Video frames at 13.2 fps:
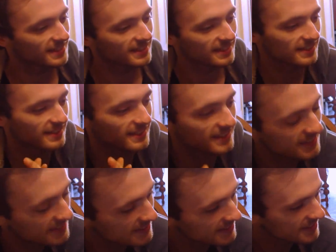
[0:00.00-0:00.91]

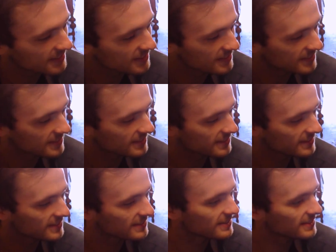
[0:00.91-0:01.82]

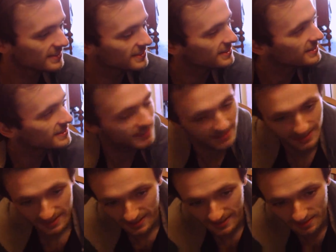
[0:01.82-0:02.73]

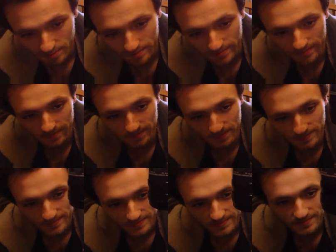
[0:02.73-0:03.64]

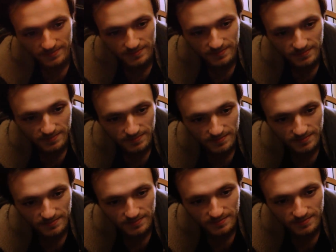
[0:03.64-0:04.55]

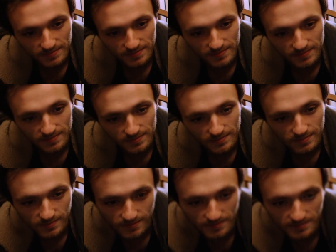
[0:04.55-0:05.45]

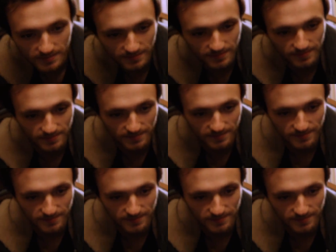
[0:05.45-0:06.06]
(silent)